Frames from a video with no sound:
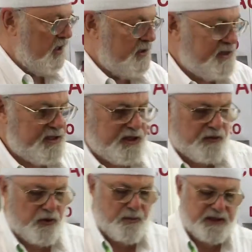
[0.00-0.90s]
This is the
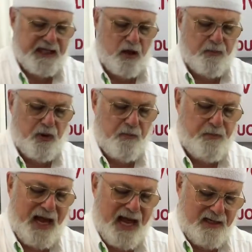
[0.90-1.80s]
Groomers Helper
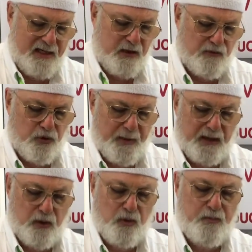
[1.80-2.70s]
patented
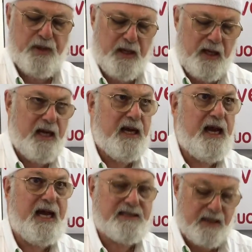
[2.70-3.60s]
grooming loop. It
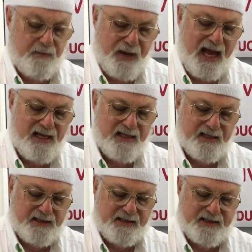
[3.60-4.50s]
has a
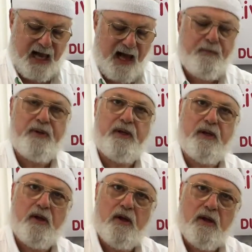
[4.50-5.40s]
patented stop.
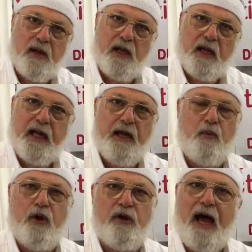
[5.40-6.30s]
It
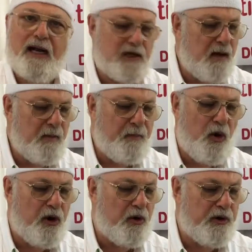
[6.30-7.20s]
will not come
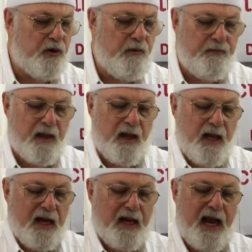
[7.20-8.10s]
apart on
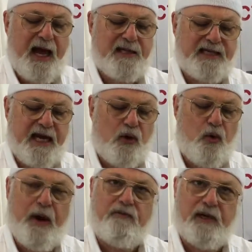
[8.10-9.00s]
you. It has a
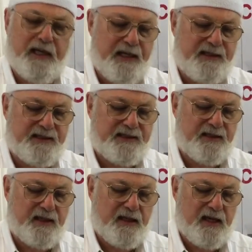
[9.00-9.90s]
quick release
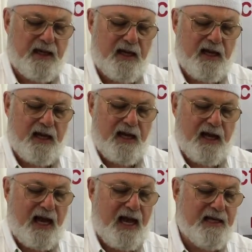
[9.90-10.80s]

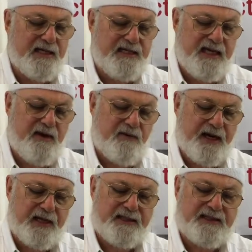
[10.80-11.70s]
and a
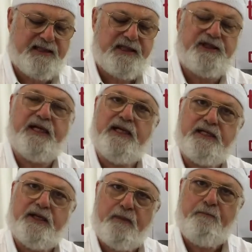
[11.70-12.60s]
D-ring stitched
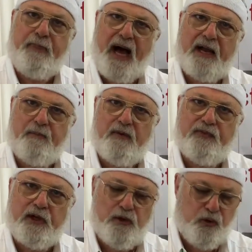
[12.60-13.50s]
into the bottom
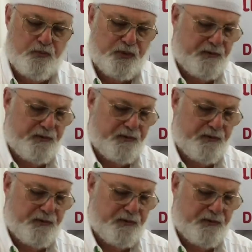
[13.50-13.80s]
of the loop.